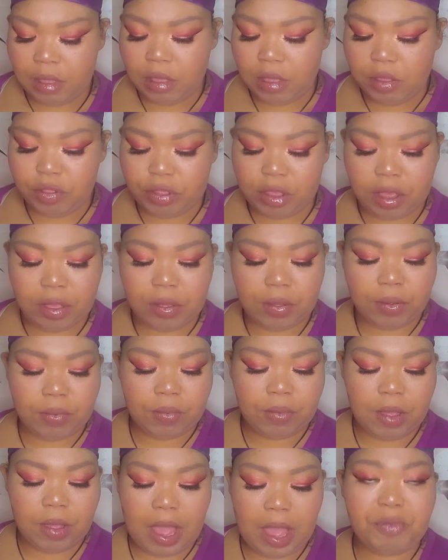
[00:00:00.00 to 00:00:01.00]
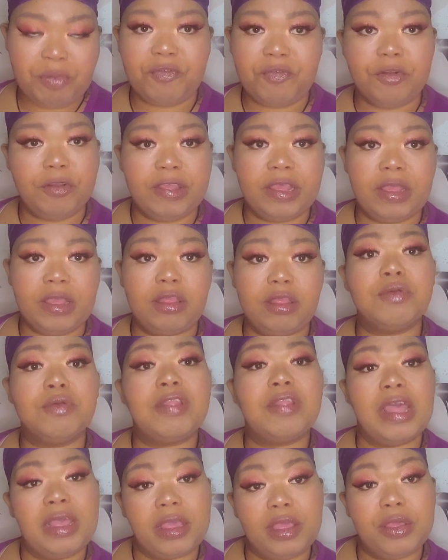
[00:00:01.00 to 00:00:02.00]
So I prefer these. So
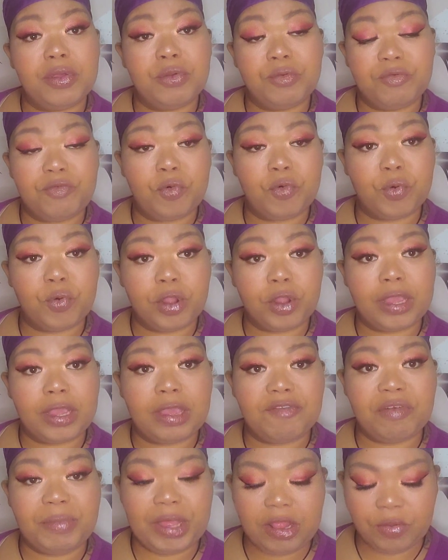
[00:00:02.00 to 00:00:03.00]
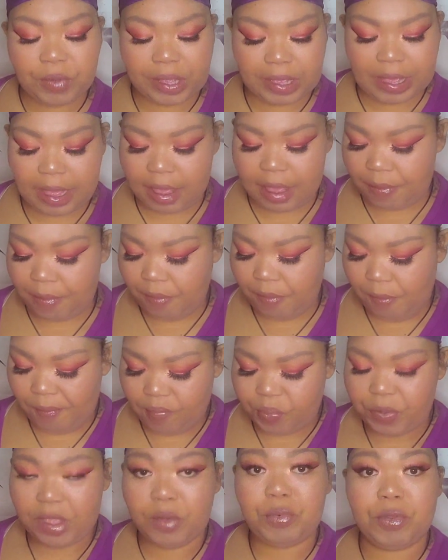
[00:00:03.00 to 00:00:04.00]
thank you for giving me the wig cap.
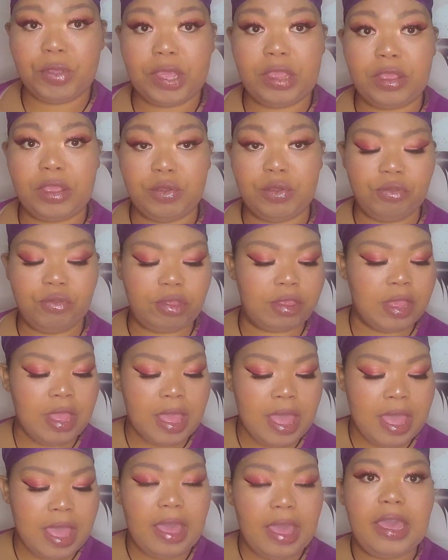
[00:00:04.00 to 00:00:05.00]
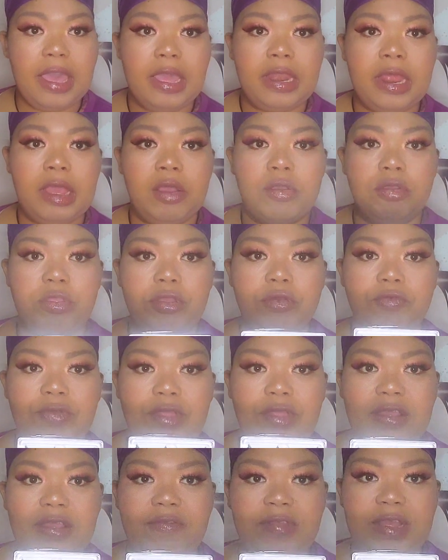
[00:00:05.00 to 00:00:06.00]
It will get used. And I also
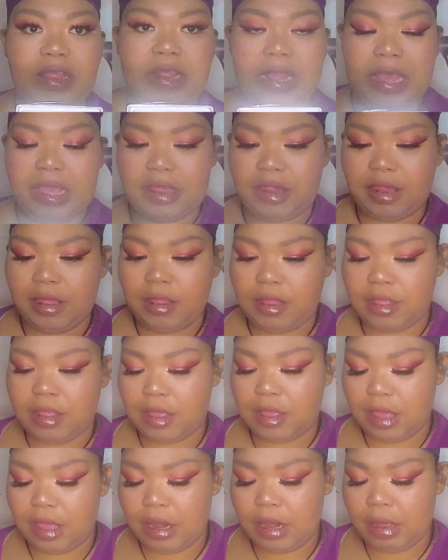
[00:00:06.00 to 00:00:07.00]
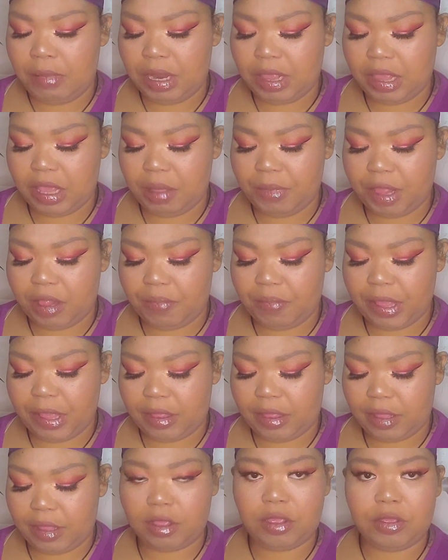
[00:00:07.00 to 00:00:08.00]
received these lashes, and I'm going to take them out of the
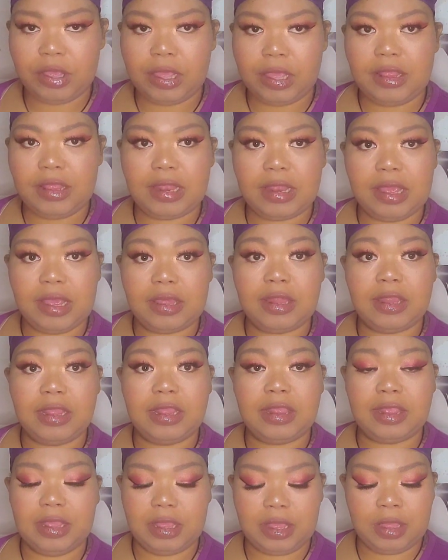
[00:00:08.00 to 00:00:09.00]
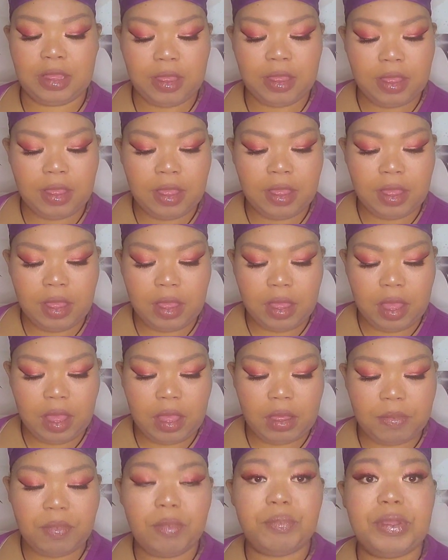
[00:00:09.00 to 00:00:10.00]
plastic so you guys can actually see.
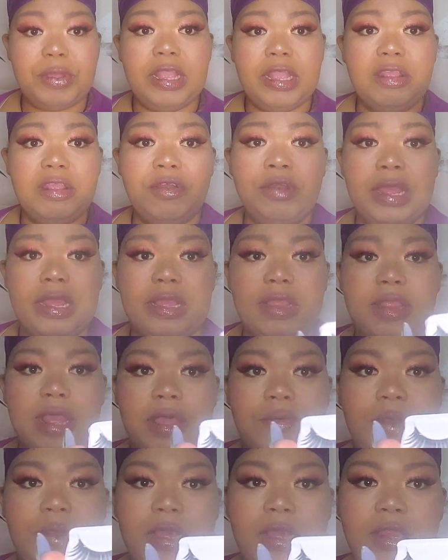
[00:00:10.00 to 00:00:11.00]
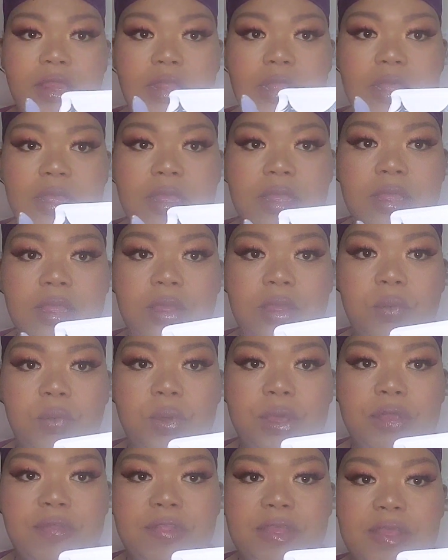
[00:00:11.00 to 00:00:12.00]
But these are nice. I would actually
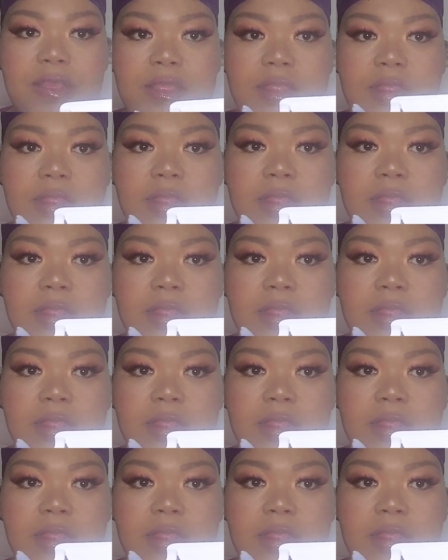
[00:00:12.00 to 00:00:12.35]
wear these.